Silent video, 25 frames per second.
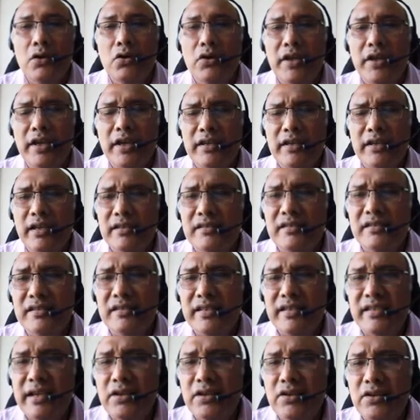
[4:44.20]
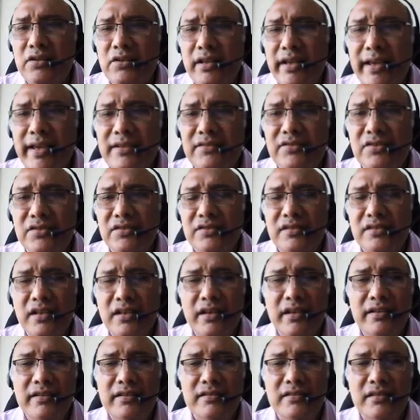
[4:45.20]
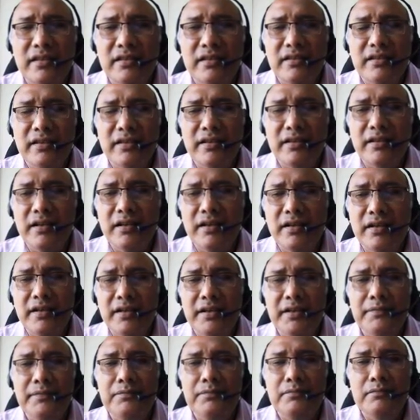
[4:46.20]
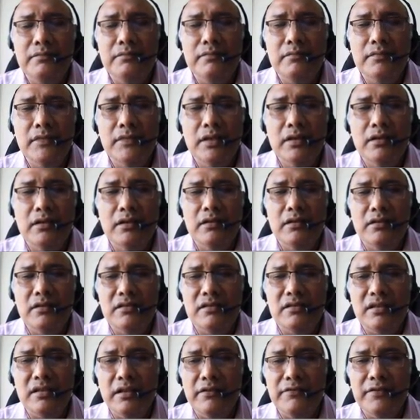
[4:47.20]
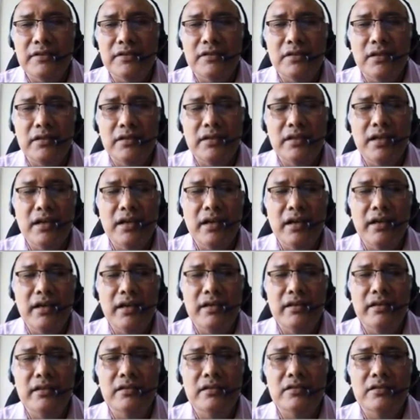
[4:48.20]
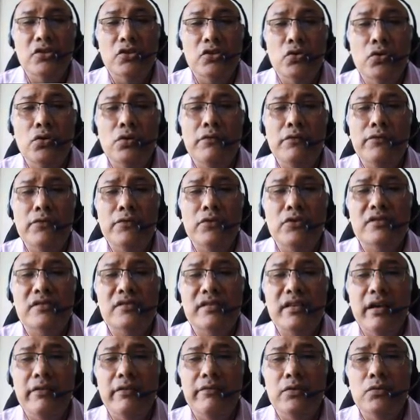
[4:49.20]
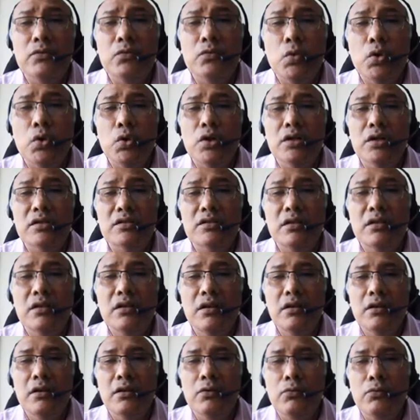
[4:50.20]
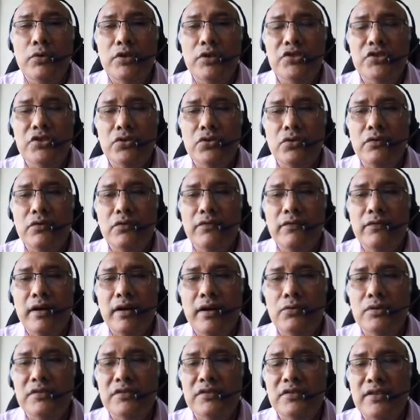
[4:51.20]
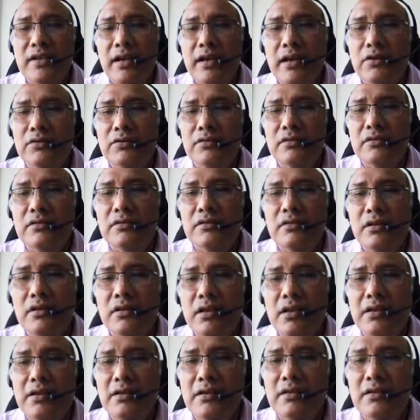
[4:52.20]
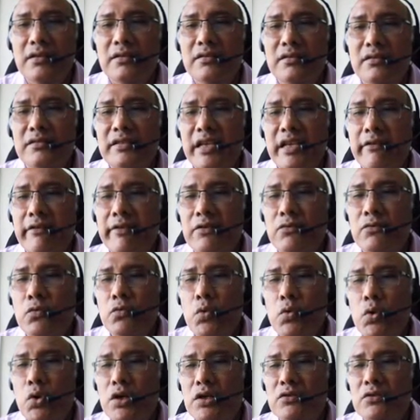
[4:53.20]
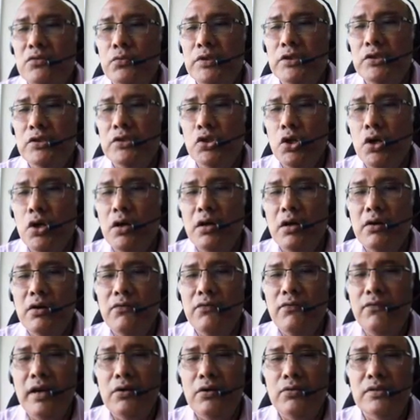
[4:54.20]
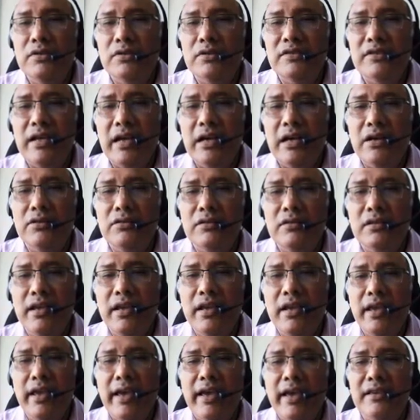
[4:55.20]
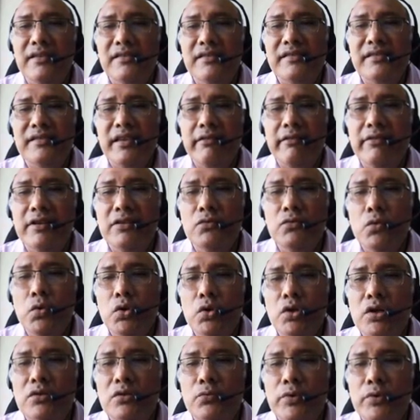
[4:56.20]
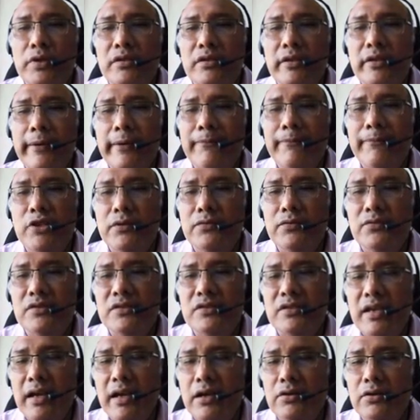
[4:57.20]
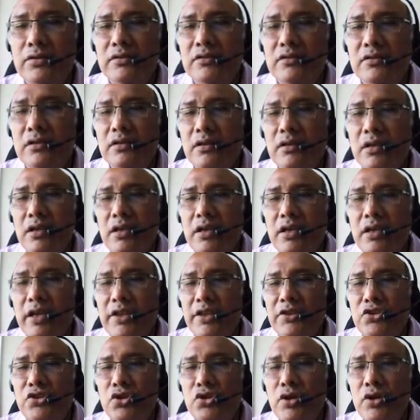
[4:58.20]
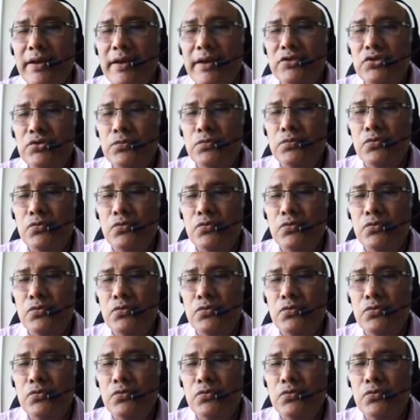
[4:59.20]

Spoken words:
Okay, a second exercise in the guide, self-study guide, is look for 7 words with short vowel sounds, 7 words with long vowel sounds, and 7 words with diphthong sounds. You have to